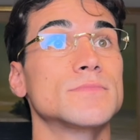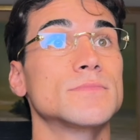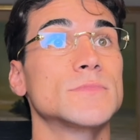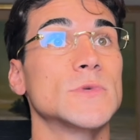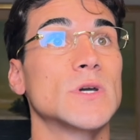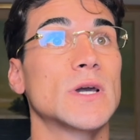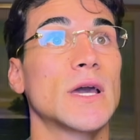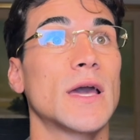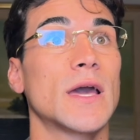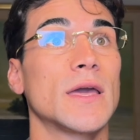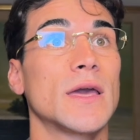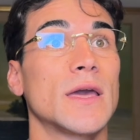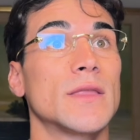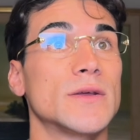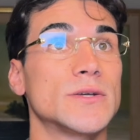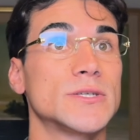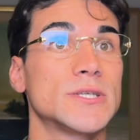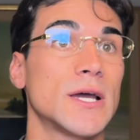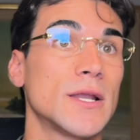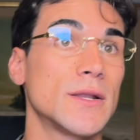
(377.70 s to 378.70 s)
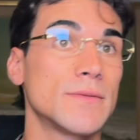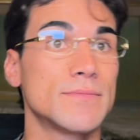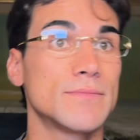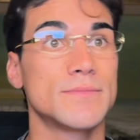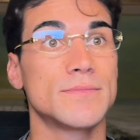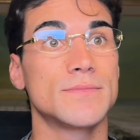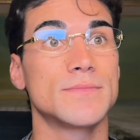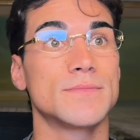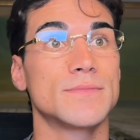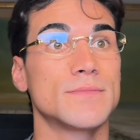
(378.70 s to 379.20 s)
Okay, you understand?
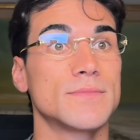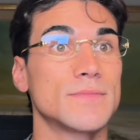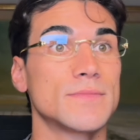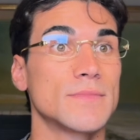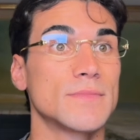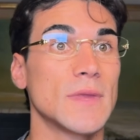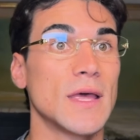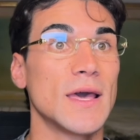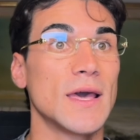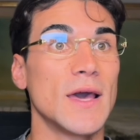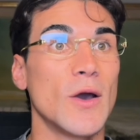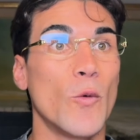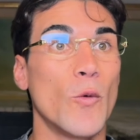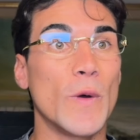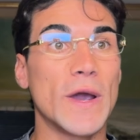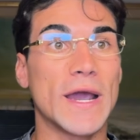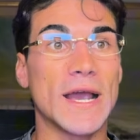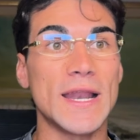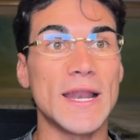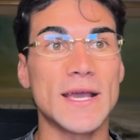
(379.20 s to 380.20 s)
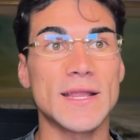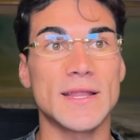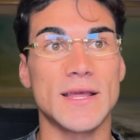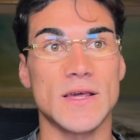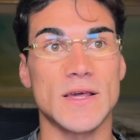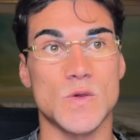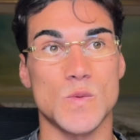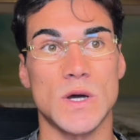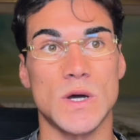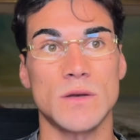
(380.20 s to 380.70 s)
We click
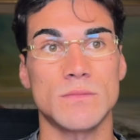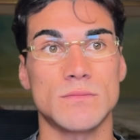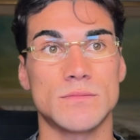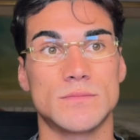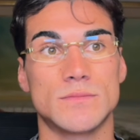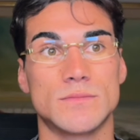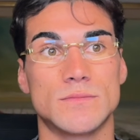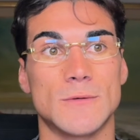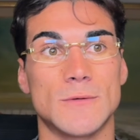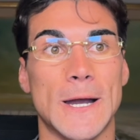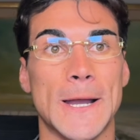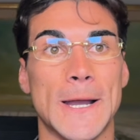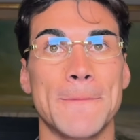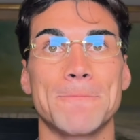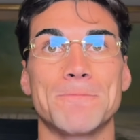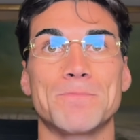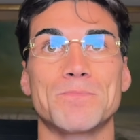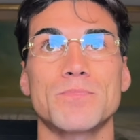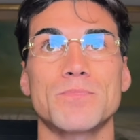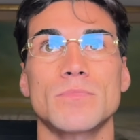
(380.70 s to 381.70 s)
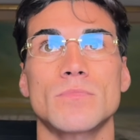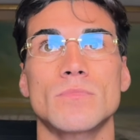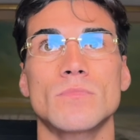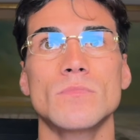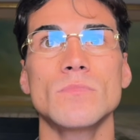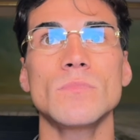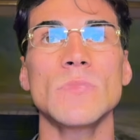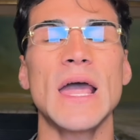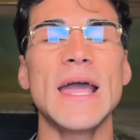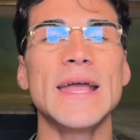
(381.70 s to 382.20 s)
this one, right?
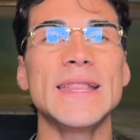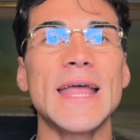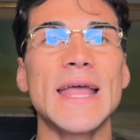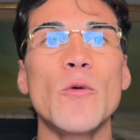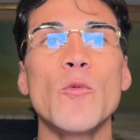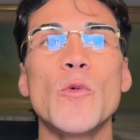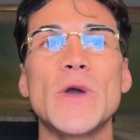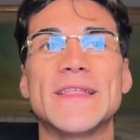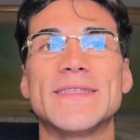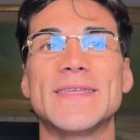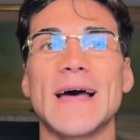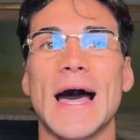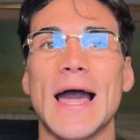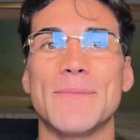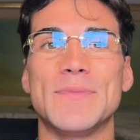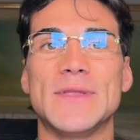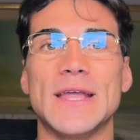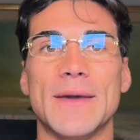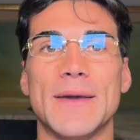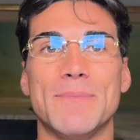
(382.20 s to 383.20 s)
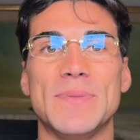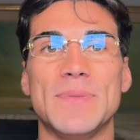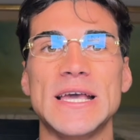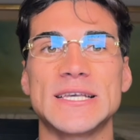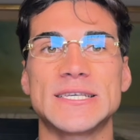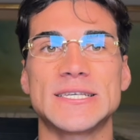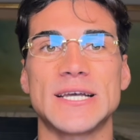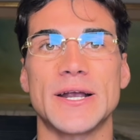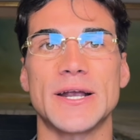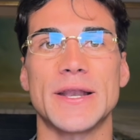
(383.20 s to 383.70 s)
And then we type the
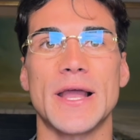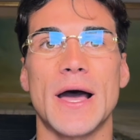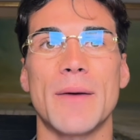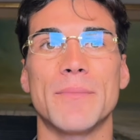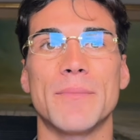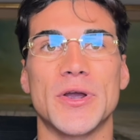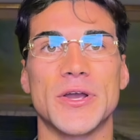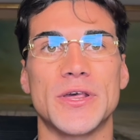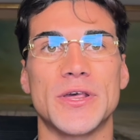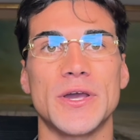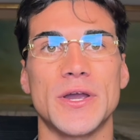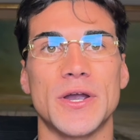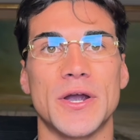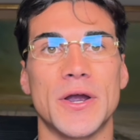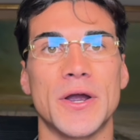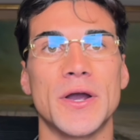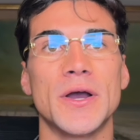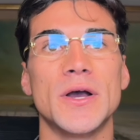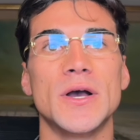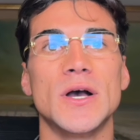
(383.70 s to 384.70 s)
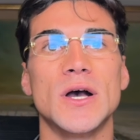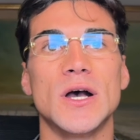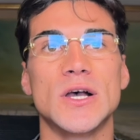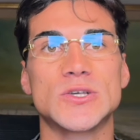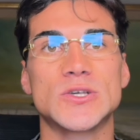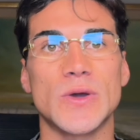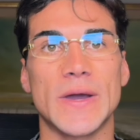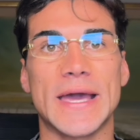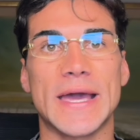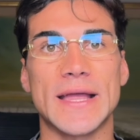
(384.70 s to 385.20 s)
BSR number here,
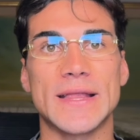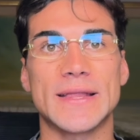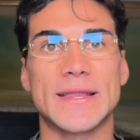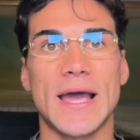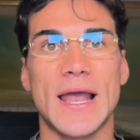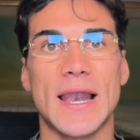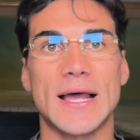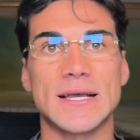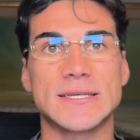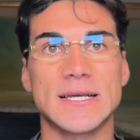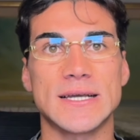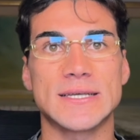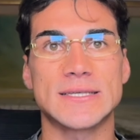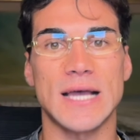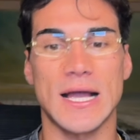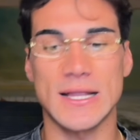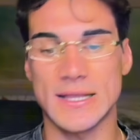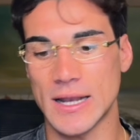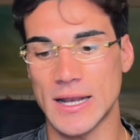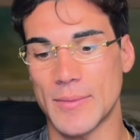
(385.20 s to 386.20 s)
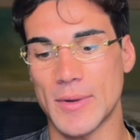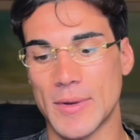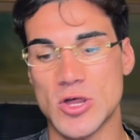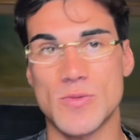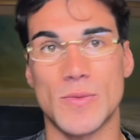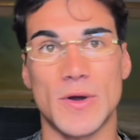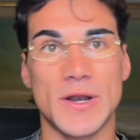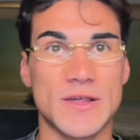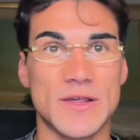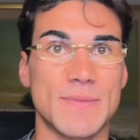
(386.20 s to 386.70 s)
so it can tell us exactly how
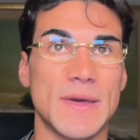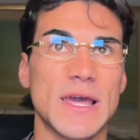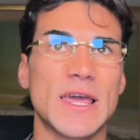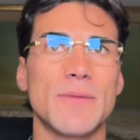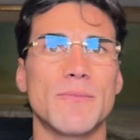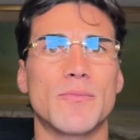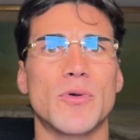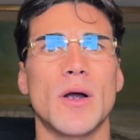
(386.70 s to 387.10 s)
much money it's making.